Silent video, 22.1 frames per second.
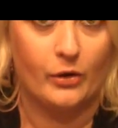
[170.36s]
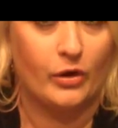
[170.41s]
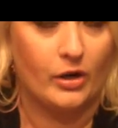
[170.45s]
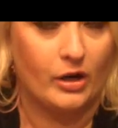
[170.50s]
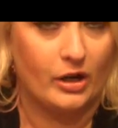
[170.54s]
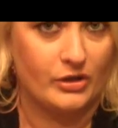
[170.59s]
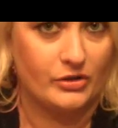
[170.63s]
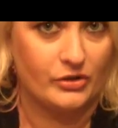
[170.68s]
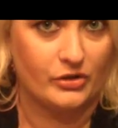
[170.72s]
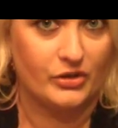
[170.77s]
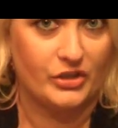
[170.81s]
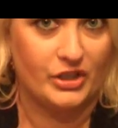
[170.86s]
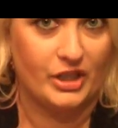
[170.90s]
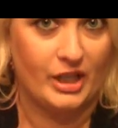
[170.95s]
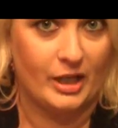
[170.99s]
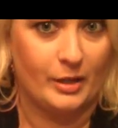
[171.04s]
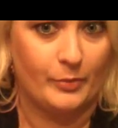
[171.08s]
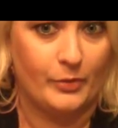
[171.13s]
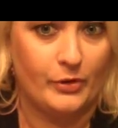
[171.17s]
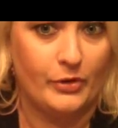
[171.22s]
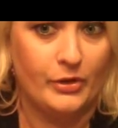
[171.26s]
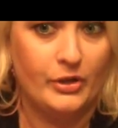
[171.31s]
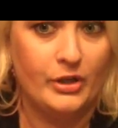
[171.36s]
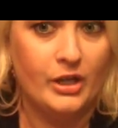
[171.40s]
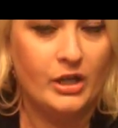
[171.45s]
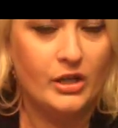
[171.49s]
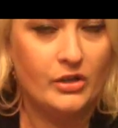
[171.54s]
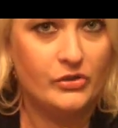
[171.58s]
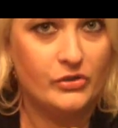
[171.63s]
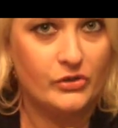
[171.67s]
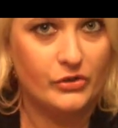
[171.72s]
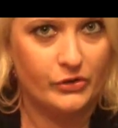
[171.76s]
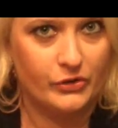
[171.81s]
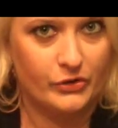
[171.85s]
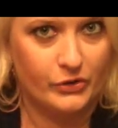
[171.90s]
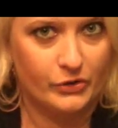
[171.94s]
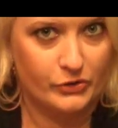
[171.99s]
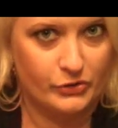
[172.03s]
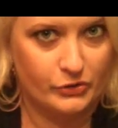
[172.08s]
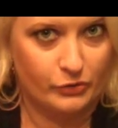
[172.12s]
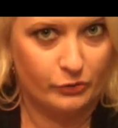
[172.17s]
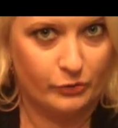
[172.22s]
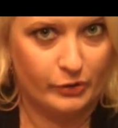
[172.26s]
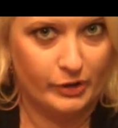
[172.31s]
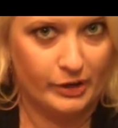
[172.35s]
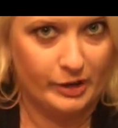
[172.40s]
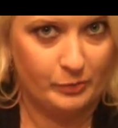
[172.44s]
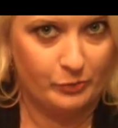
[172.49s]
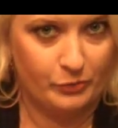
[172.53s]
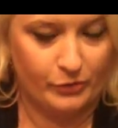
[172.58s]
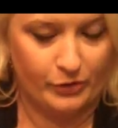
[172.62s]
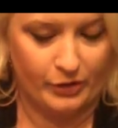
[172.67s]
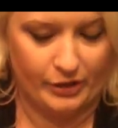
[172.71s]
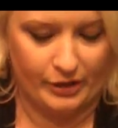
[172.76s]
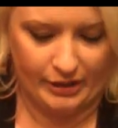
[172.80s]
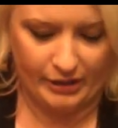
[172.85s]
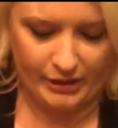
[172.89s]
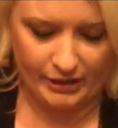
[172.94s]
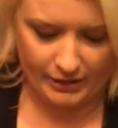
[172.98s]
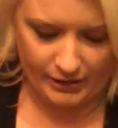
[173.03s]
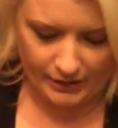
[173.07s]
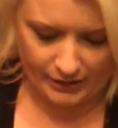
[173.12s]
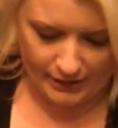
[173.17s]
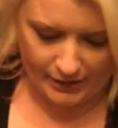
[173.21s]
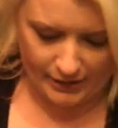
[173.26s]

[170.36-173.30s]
or on your table. So those are really pretty.